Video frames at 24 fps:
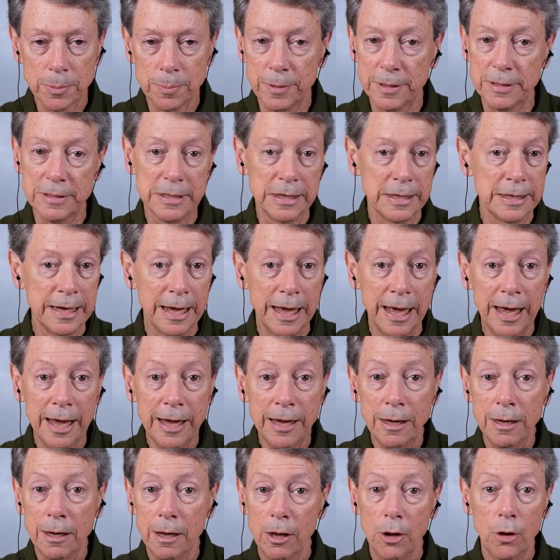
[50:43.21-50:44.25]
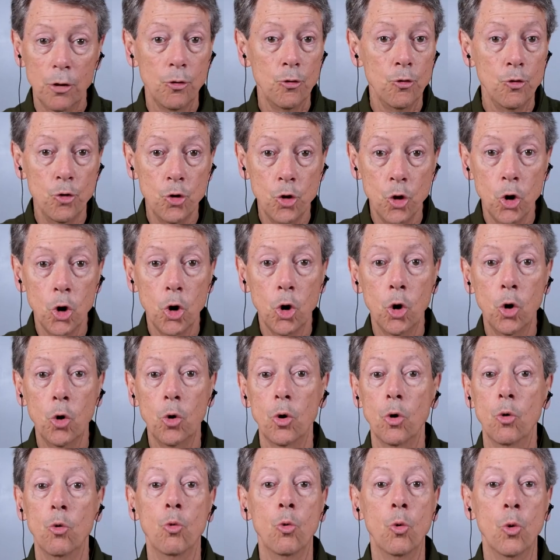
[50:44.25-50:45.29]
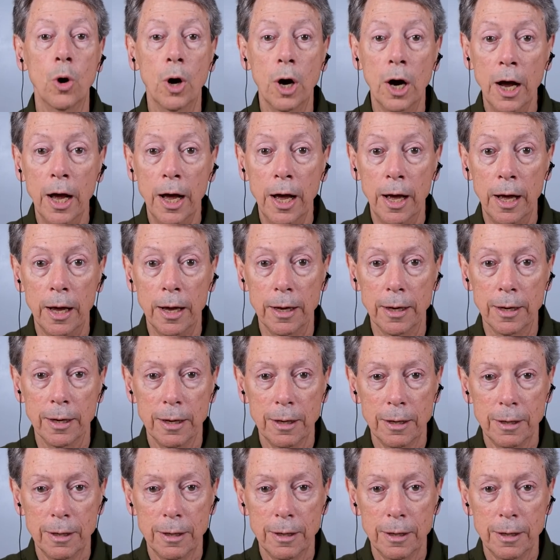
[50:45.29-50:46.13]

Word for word: but today no way